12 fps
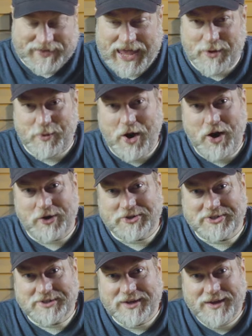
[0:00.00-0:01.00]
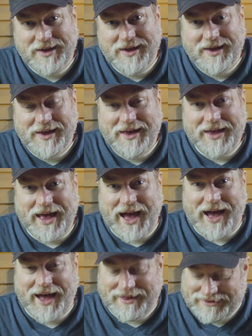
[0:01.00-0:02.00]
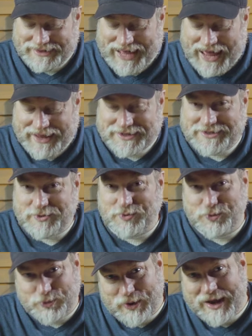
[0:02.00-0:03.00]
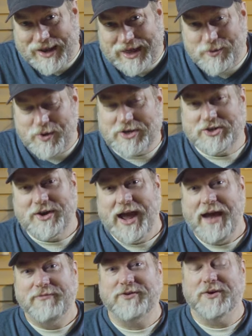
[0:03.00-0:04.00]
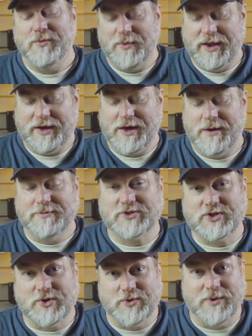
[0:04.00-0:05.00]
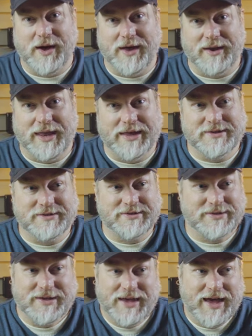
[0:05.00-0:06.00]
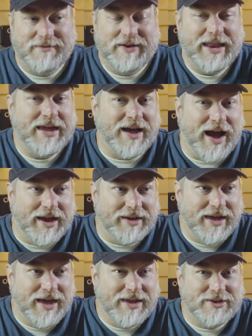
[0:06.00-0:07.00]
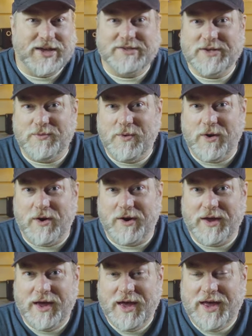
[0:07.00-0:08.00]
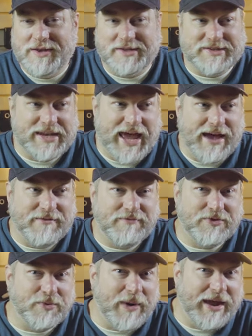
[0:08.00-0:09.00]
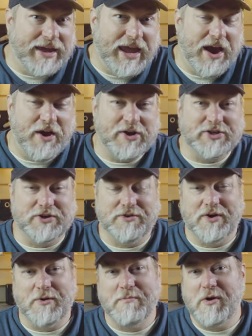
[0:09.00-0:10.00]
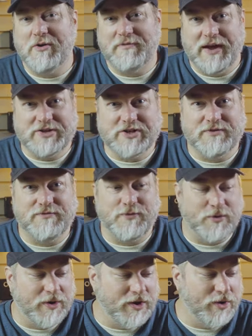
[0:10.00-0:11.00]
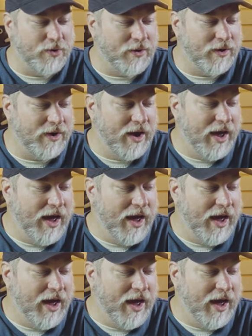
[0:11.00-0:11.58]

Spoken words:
works. That is really what you're after when it comes to a lens of any kind. Does it work? Does it have the right character or motivation for your